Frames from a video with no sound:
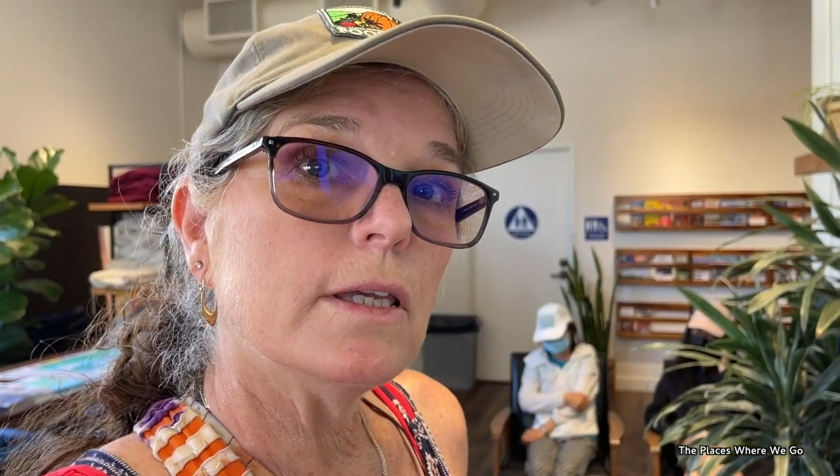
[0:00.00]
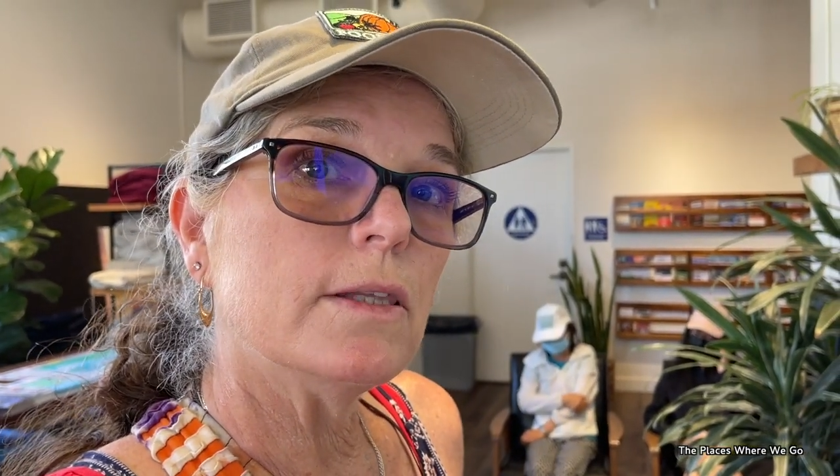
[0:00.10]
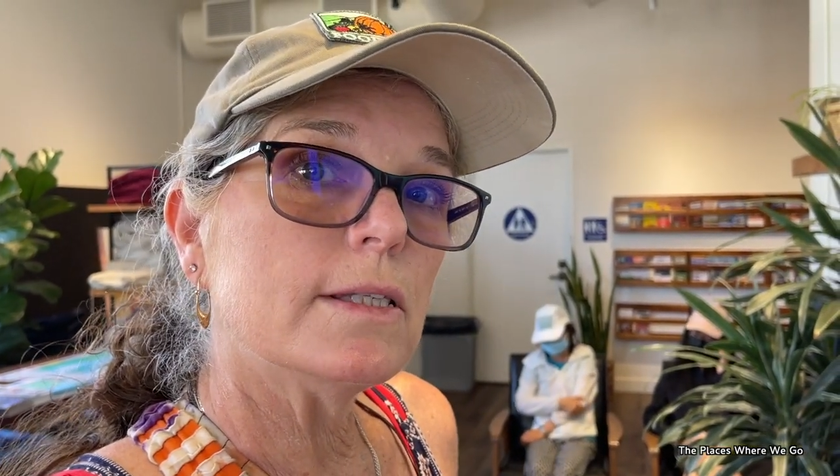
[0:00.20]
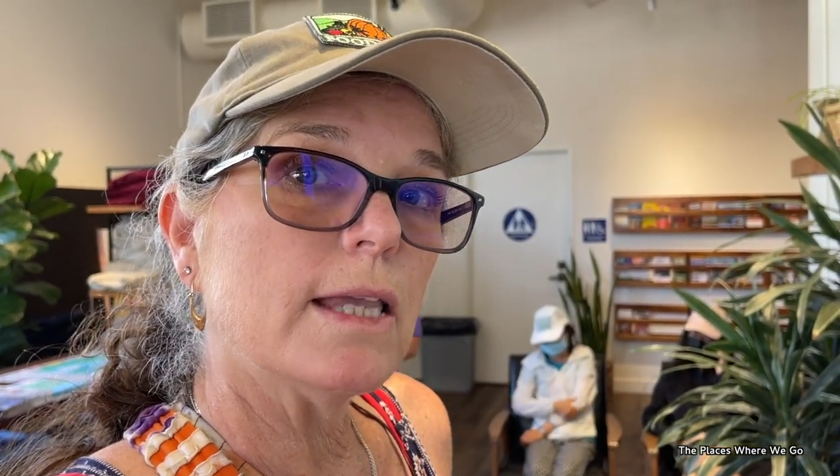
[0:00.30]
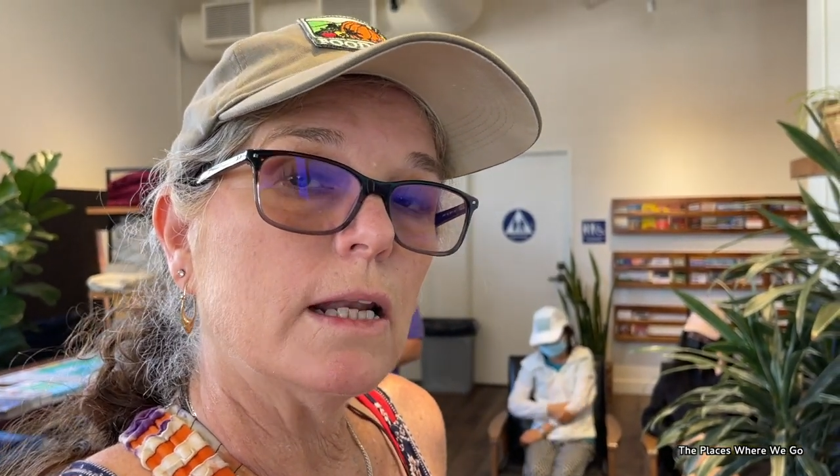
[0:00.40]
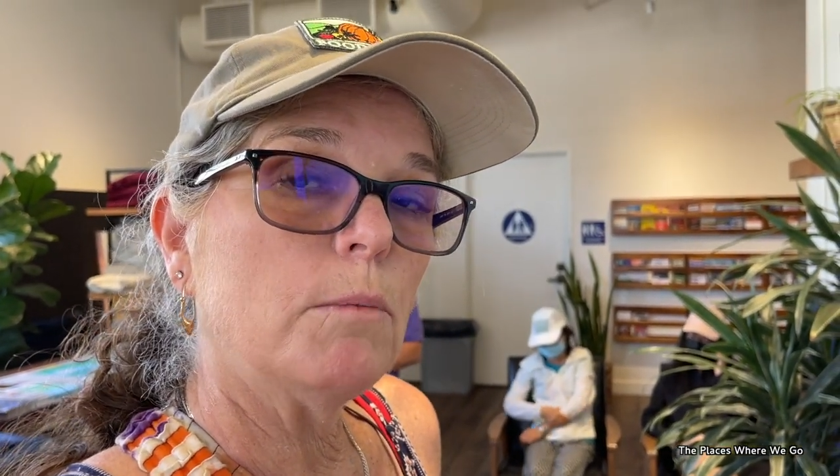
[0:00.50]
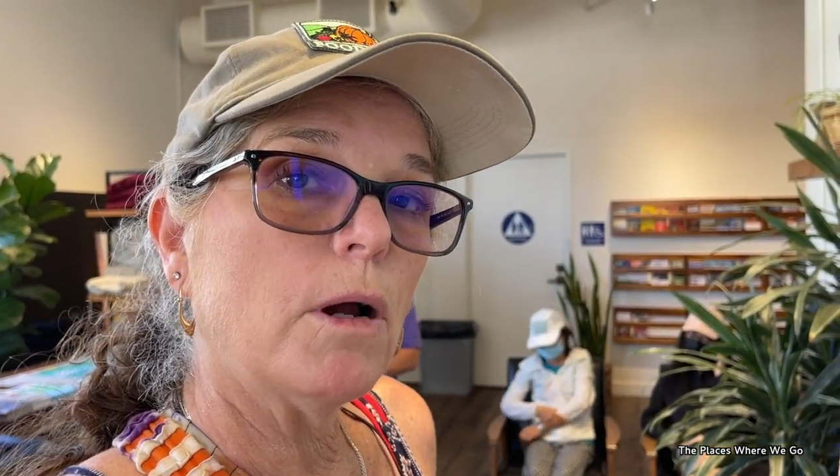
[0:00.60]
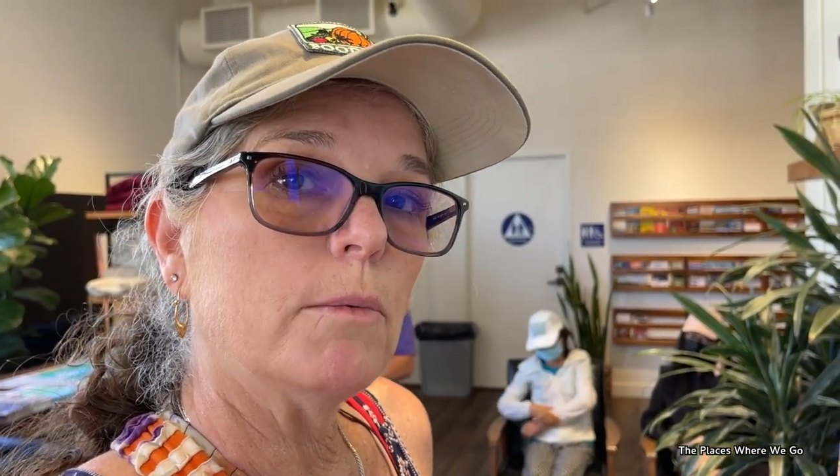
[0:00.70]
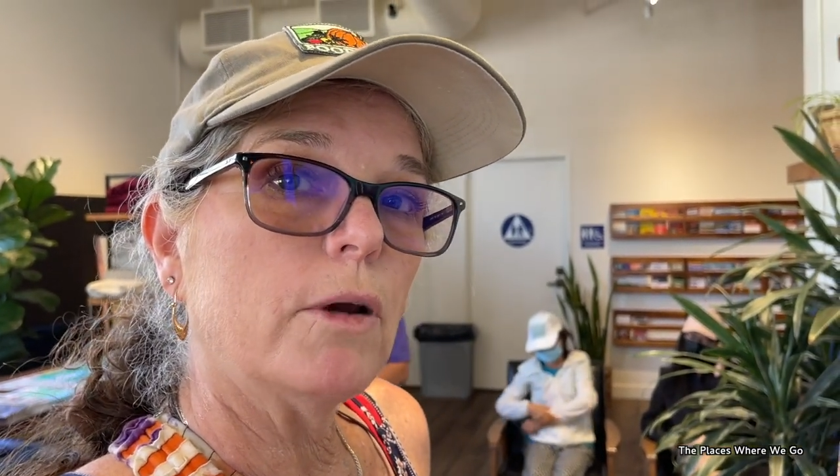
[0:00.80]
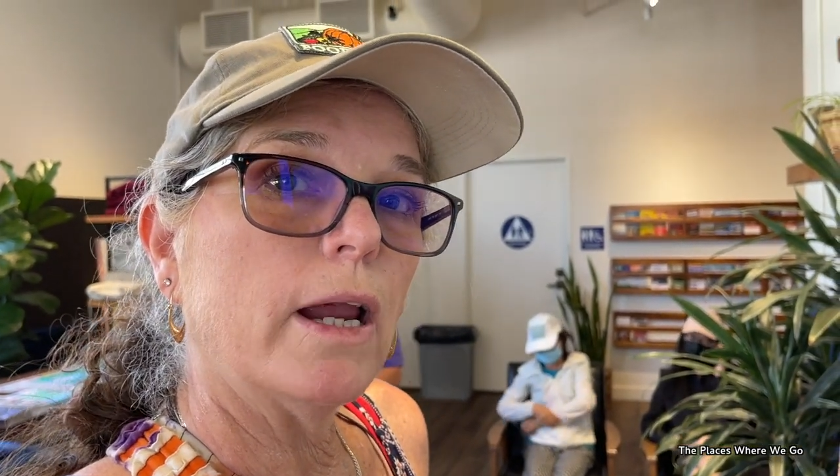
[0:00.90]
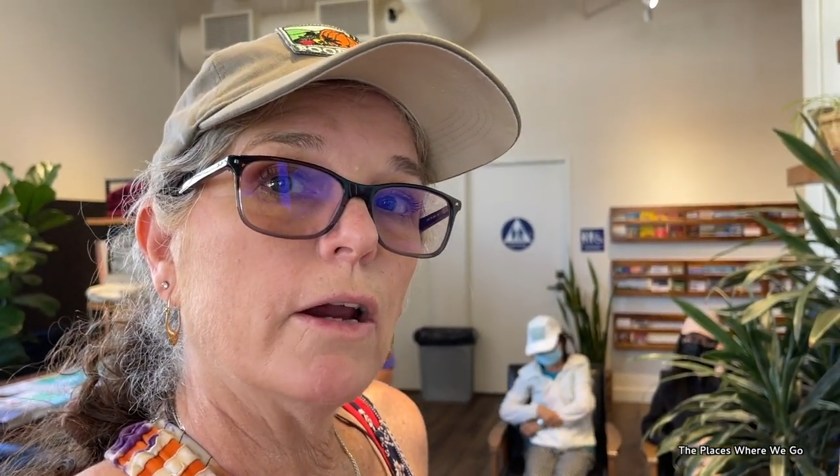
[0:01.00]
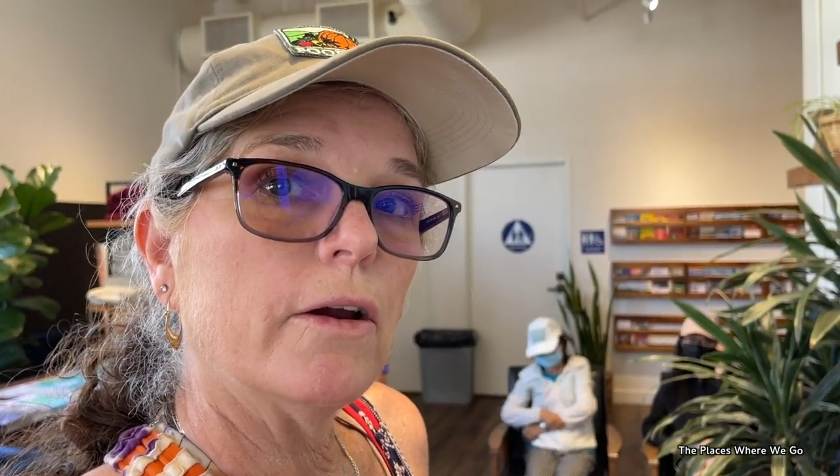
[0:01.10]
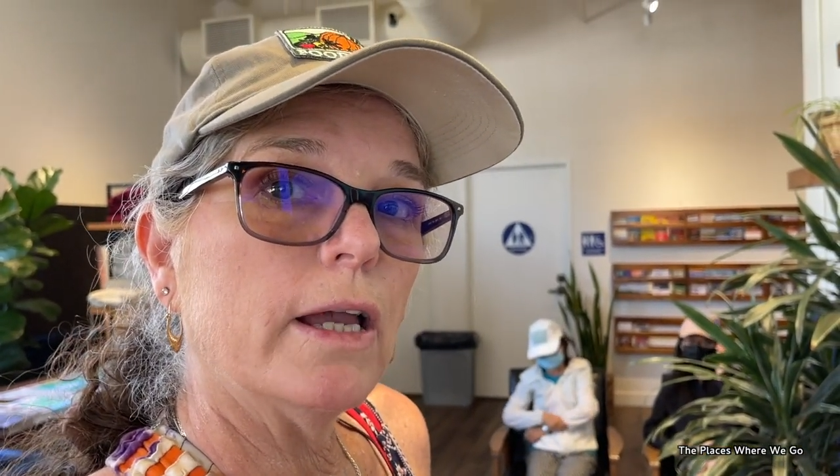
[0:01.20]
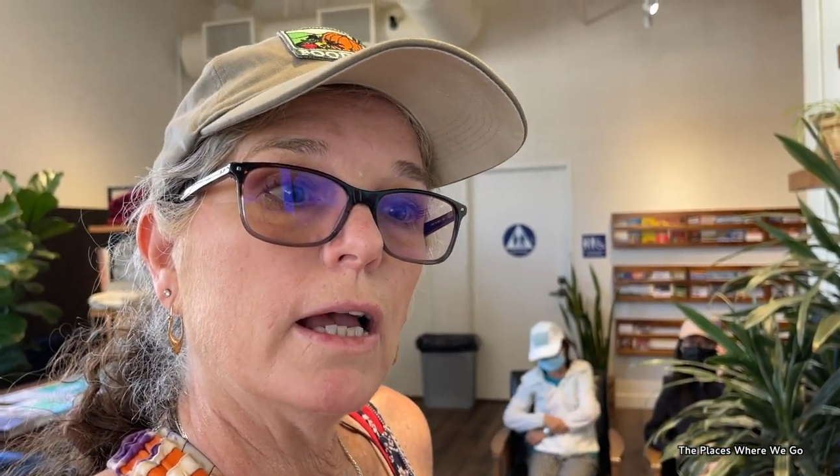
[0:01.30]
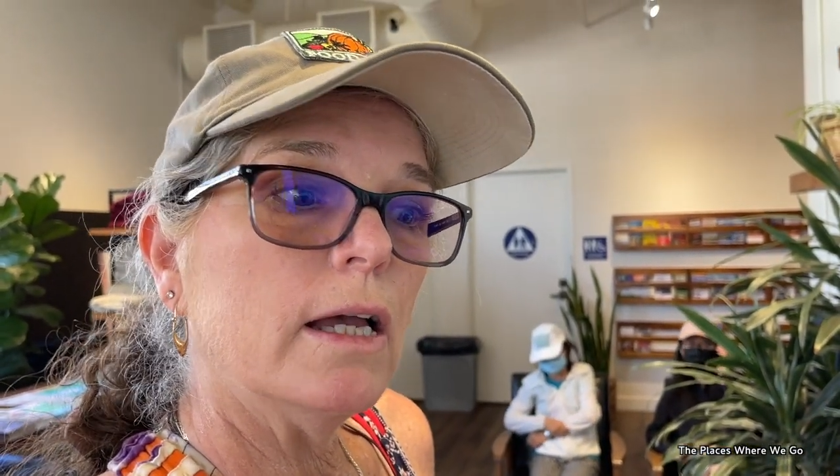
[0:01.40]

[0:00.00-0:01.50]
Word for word: in the Santa Barbara area.